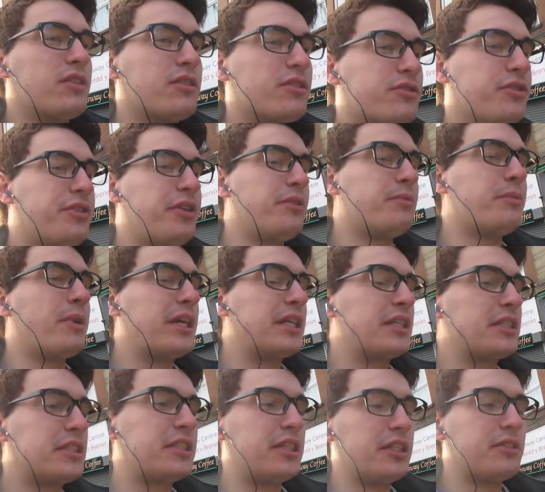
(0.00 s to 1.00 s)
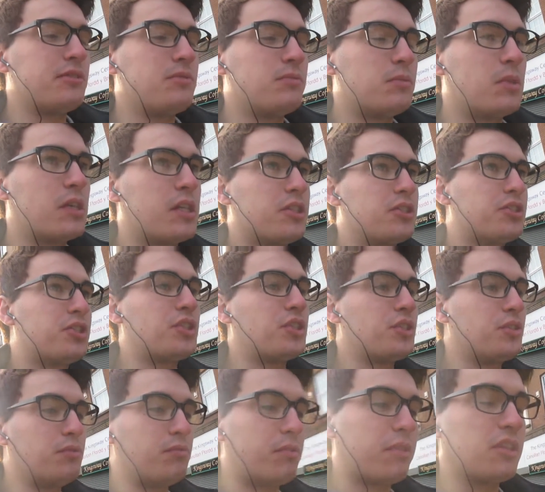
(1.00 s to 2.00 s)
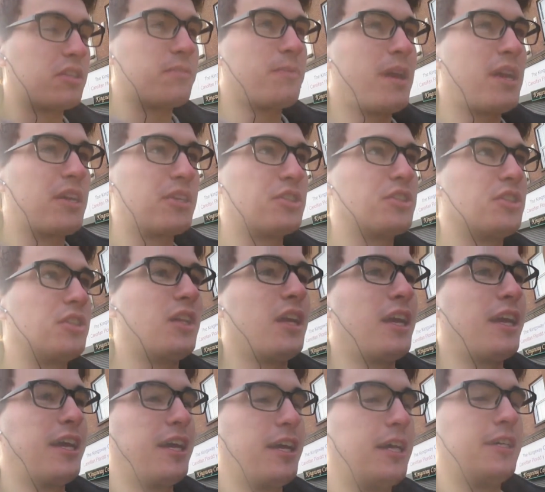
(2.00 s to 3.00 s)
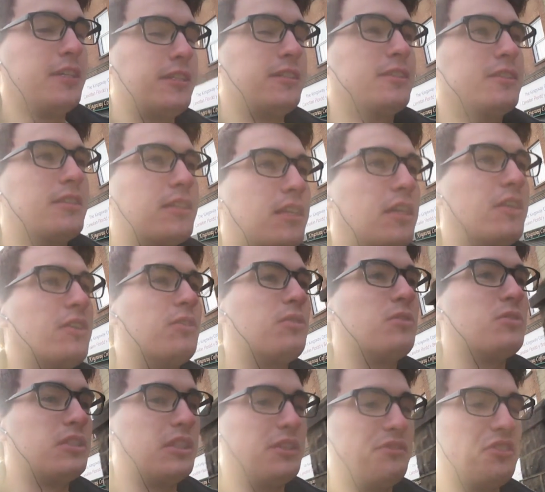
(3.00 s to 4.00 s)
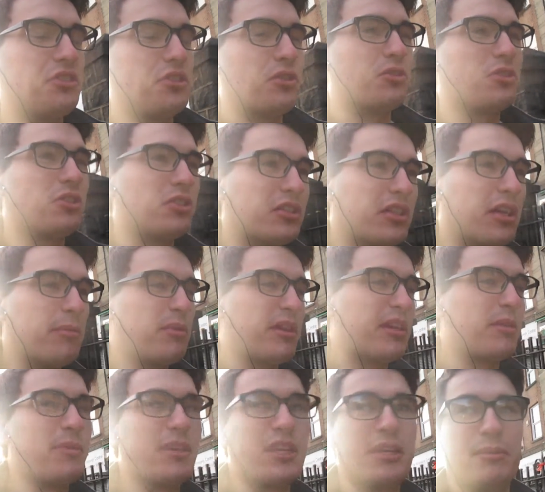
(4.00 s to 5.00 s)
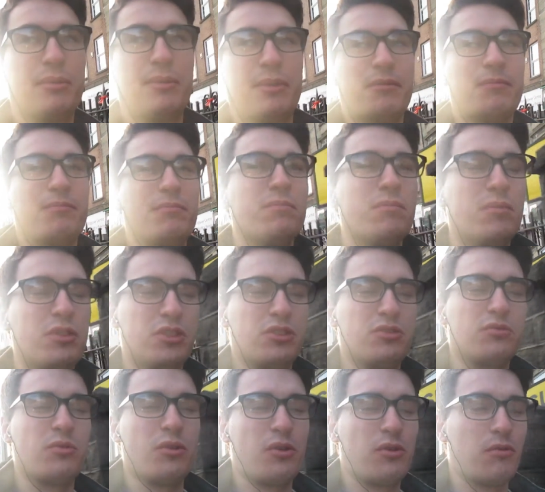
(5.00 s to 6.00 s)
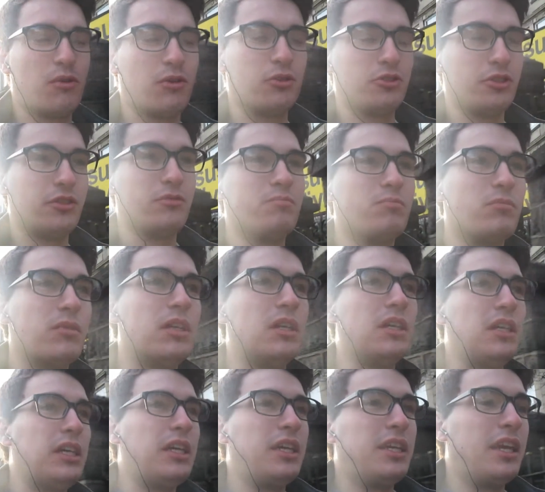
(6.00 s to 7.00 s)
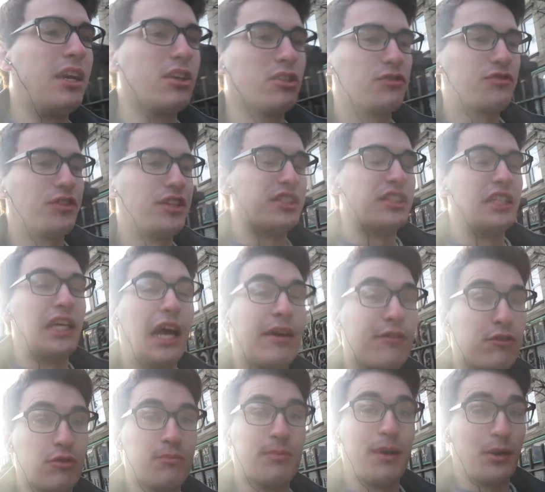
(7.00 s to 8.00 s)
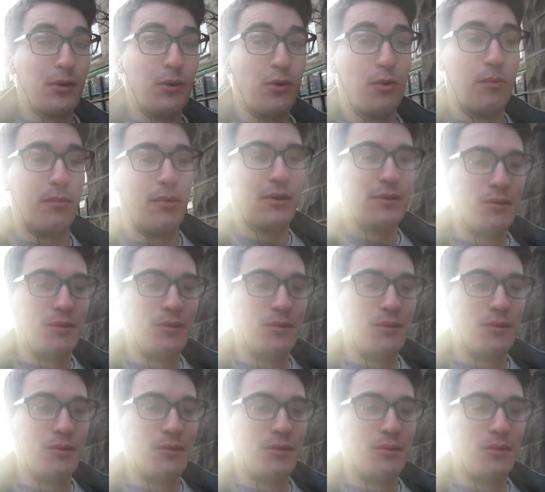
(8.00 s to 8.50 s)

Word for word: Green Wing season one and two with a special, and an old T V show called Gimme Gimme Gimme, which is worth watching. Now it's freezing. I'm going back home.